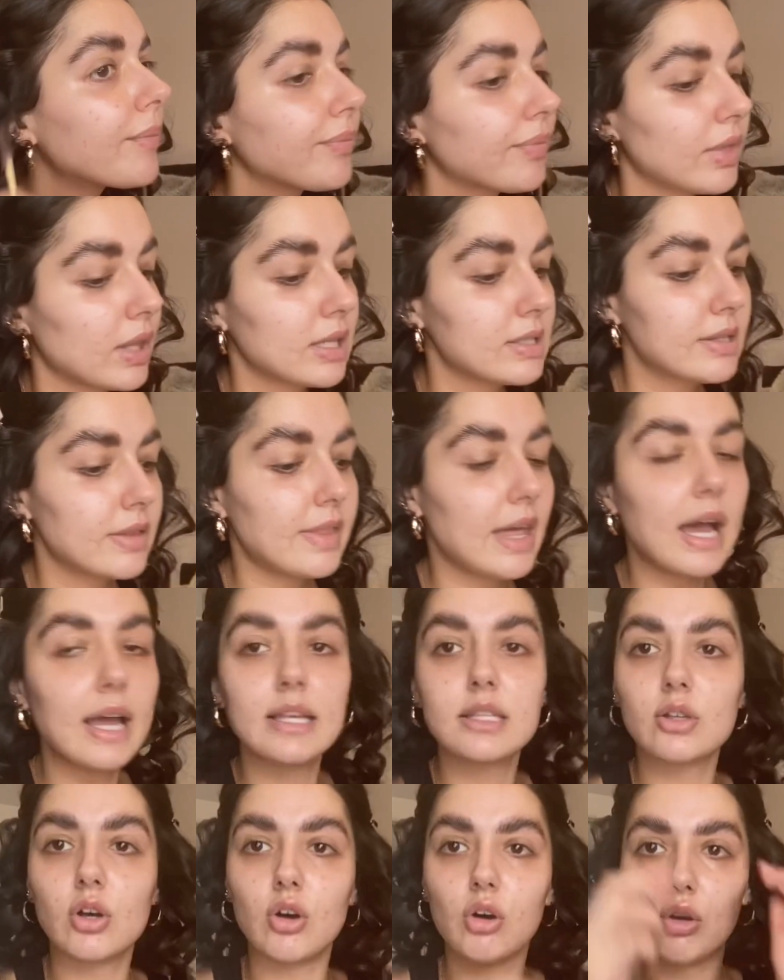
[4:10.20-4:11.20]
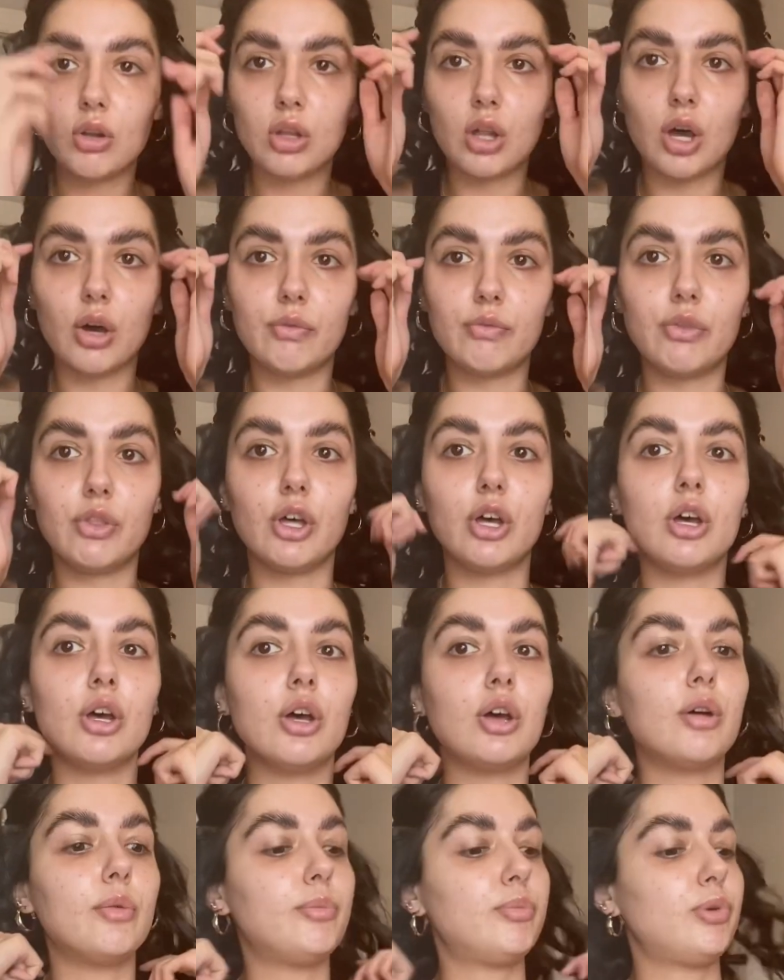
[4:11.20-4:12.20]
So that is all of the
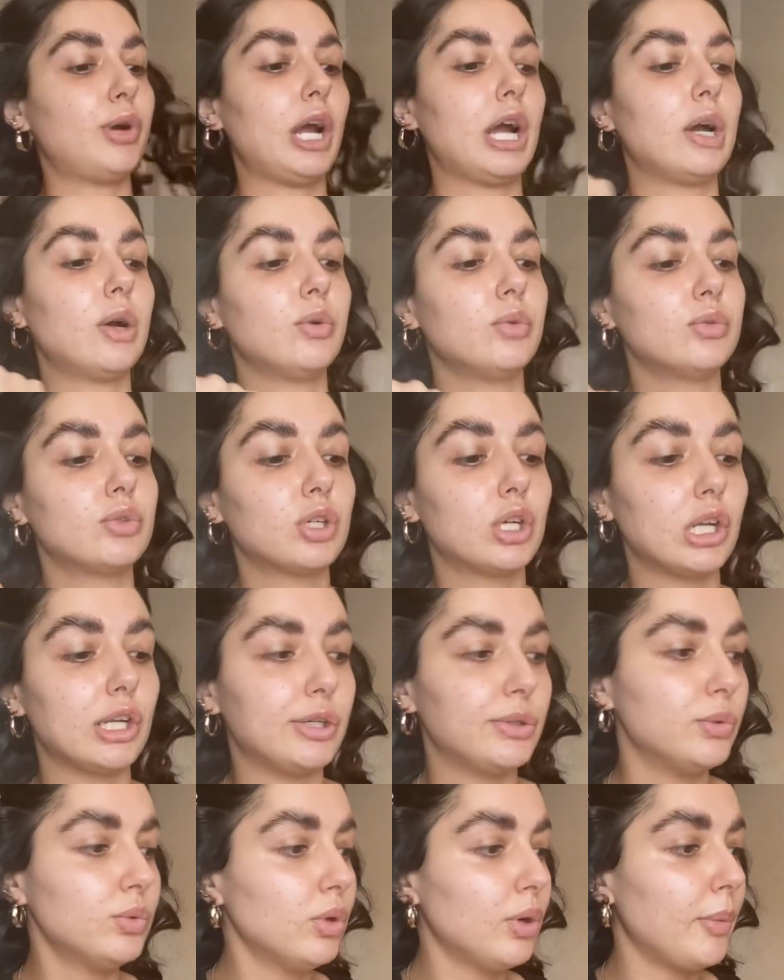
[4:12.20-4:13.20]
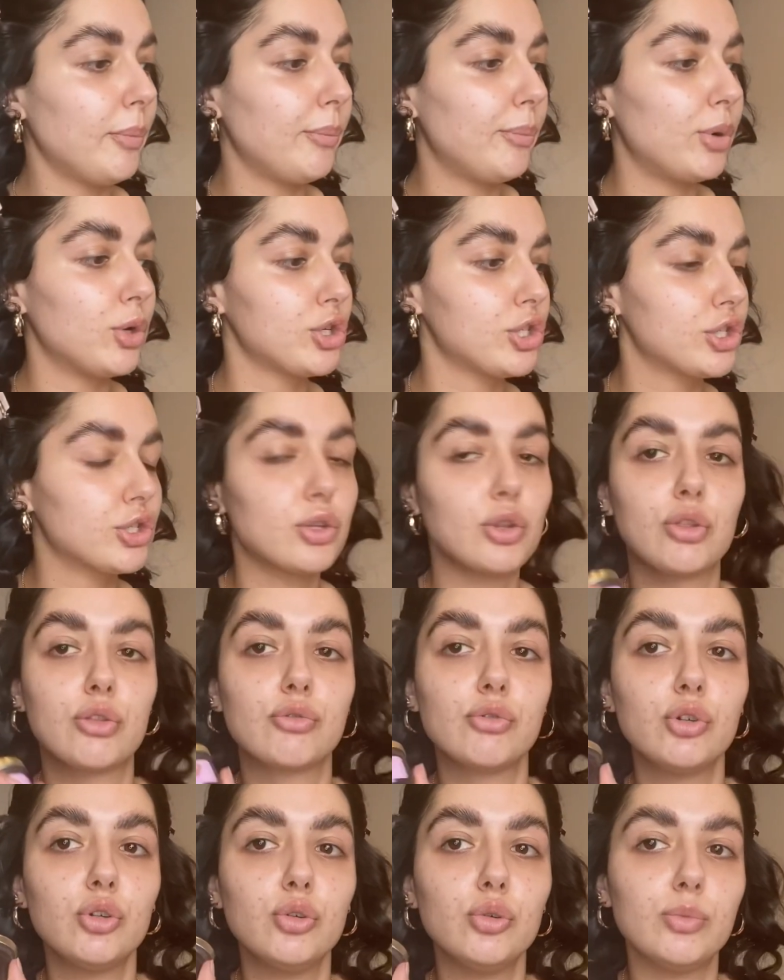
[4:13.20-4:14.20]
brow glue pushed
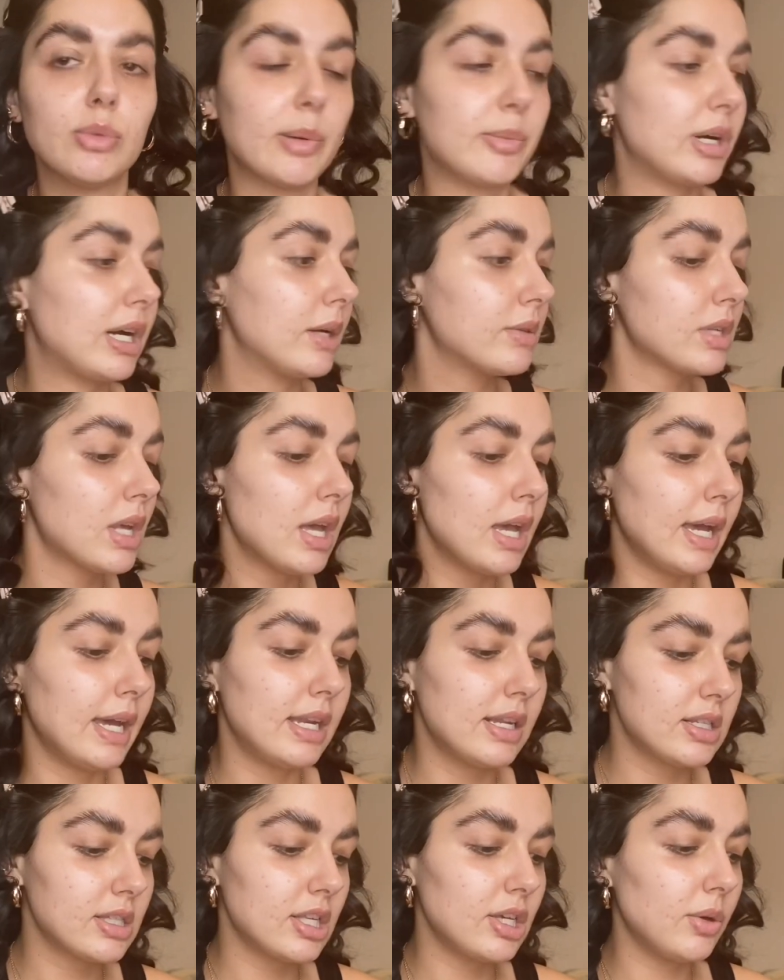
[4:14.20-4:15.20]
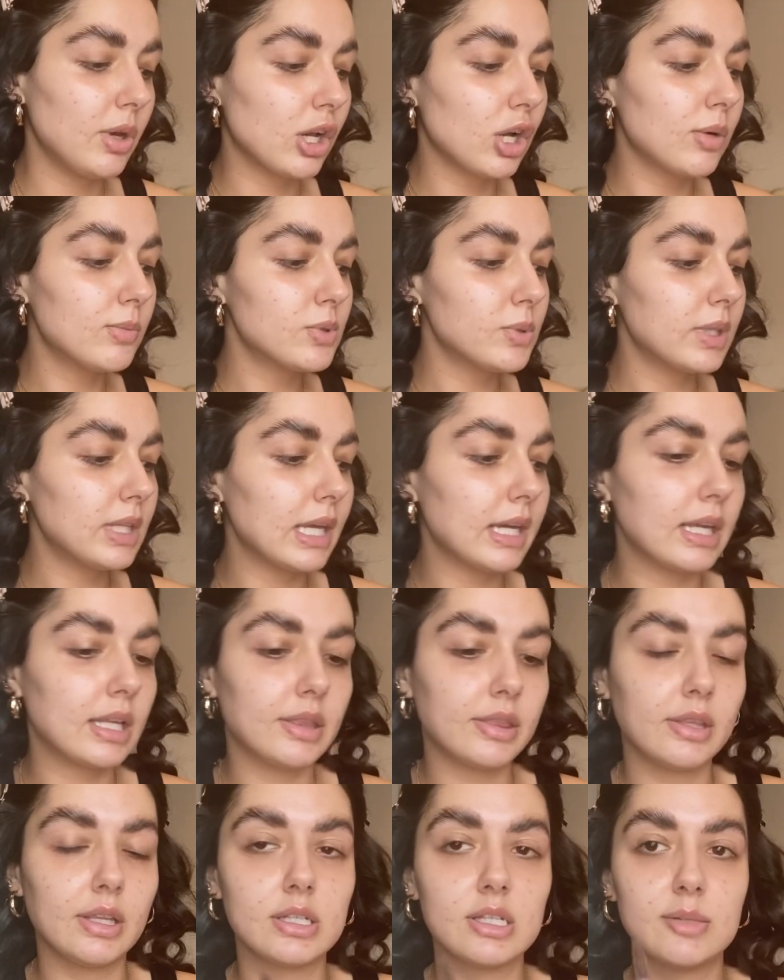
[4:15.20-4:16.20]
through my brows, and it's cute. It comes with like the
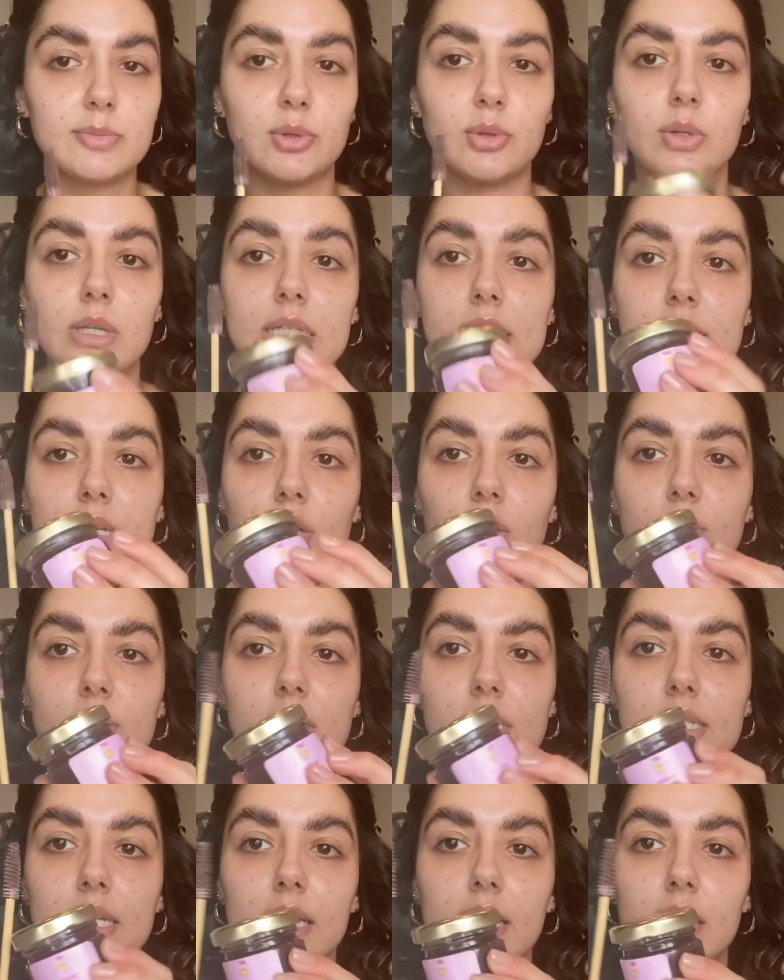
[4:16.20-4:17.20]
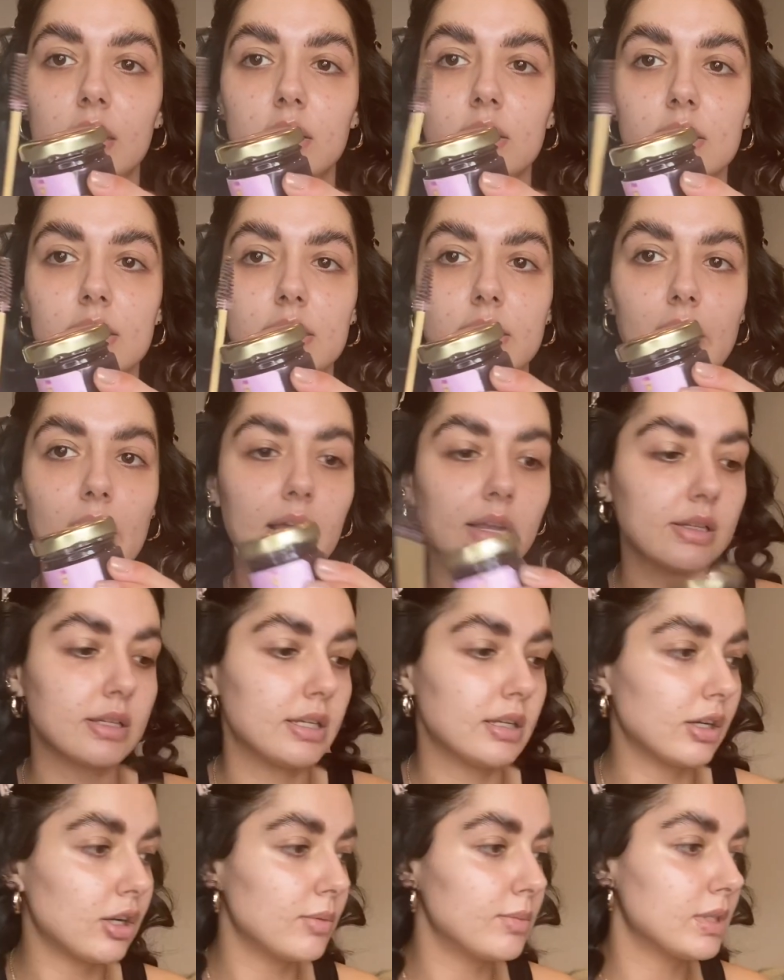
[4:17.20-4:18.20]
spoolie, so it comes as like a little set, and it
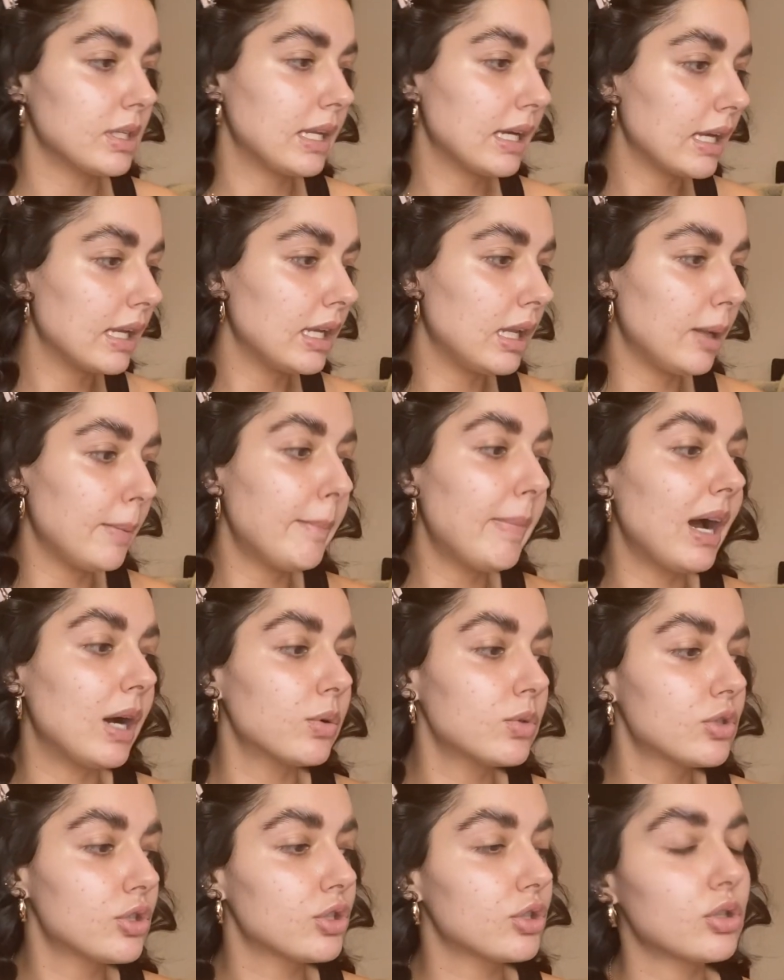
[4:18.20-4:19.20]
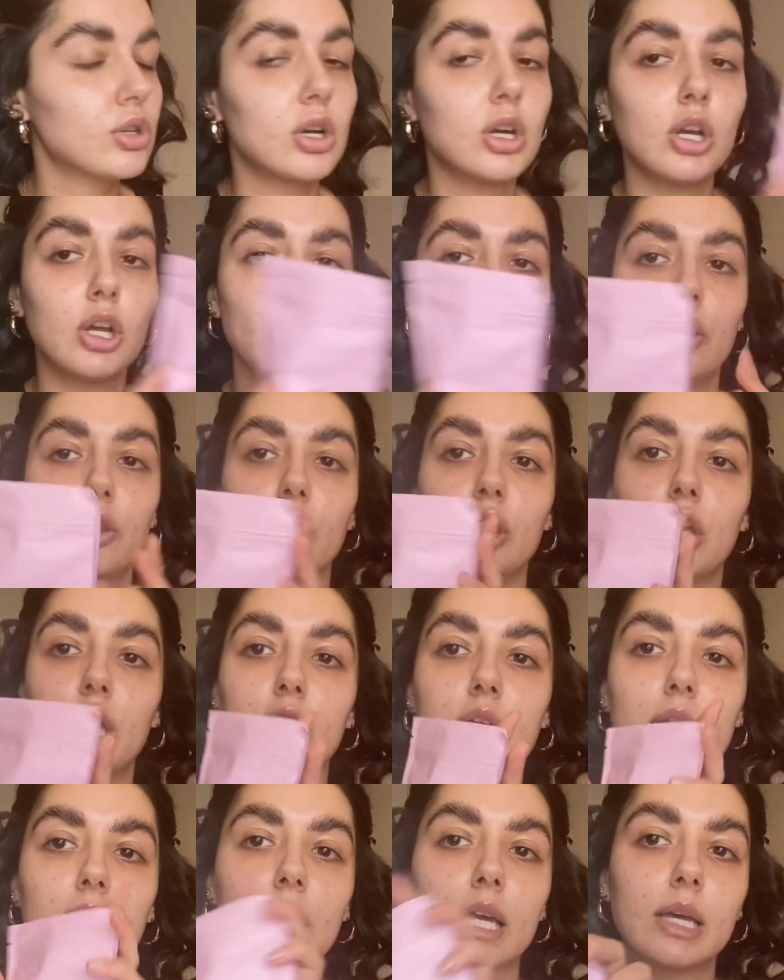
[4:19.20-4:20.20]
comes in like a little pouch that you can
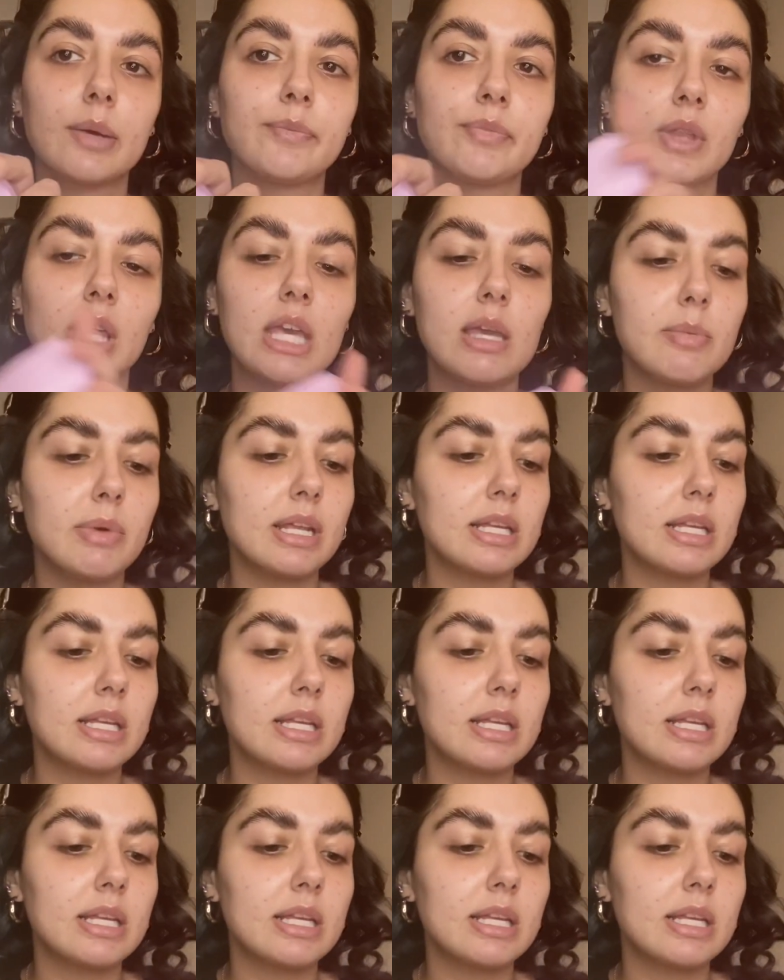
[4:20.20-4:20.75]
like keep it in.